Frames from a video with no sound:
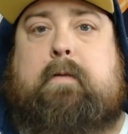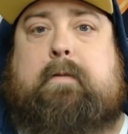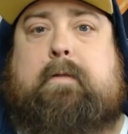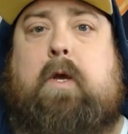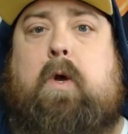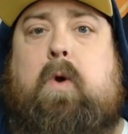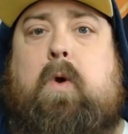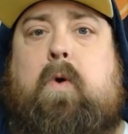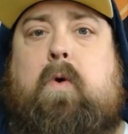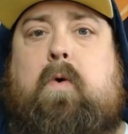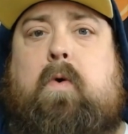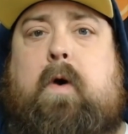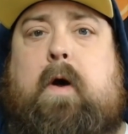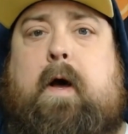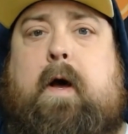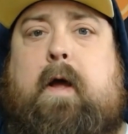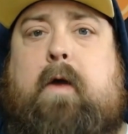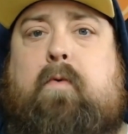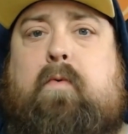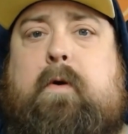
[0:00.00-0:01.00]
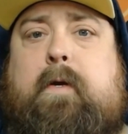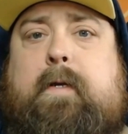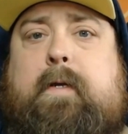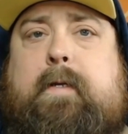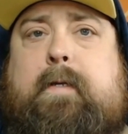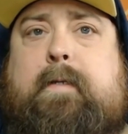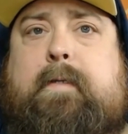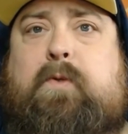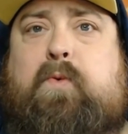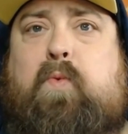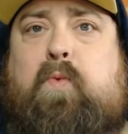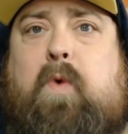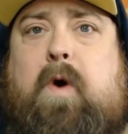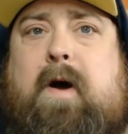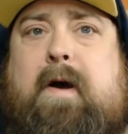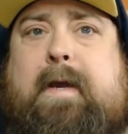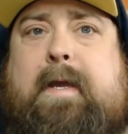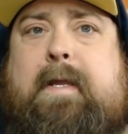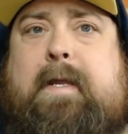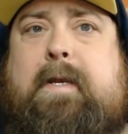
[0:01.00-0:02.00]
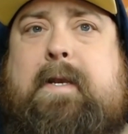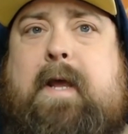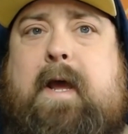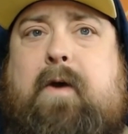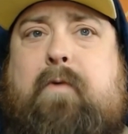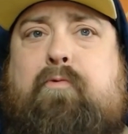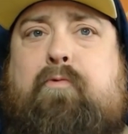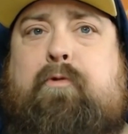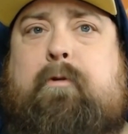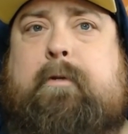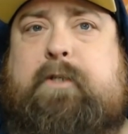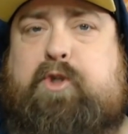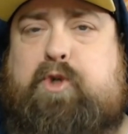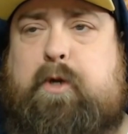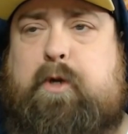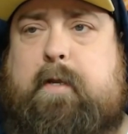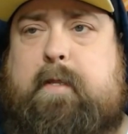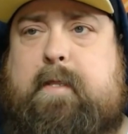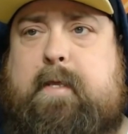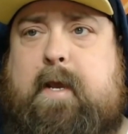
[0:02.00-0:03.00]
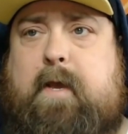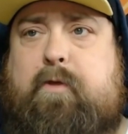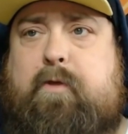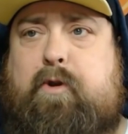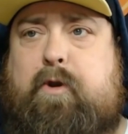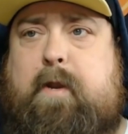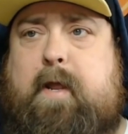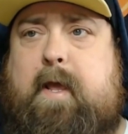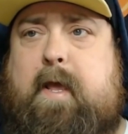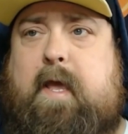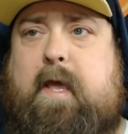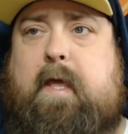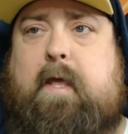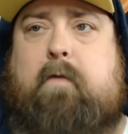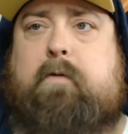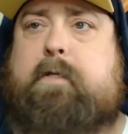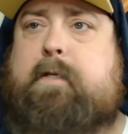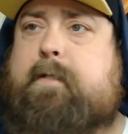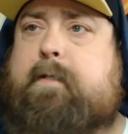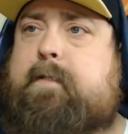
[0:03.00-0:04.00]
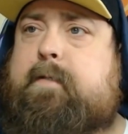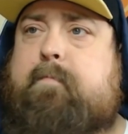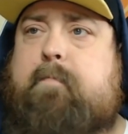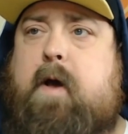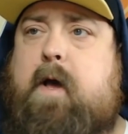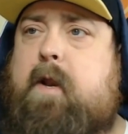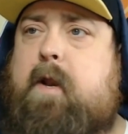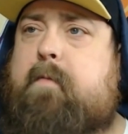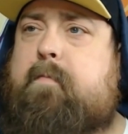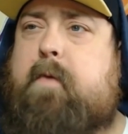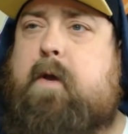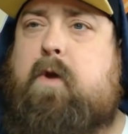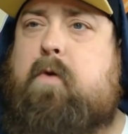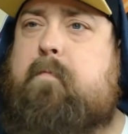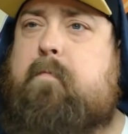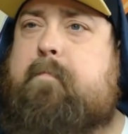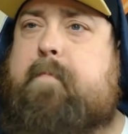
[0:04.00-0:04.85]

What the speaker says: So I was walking down the street the other day and I'm just minding my own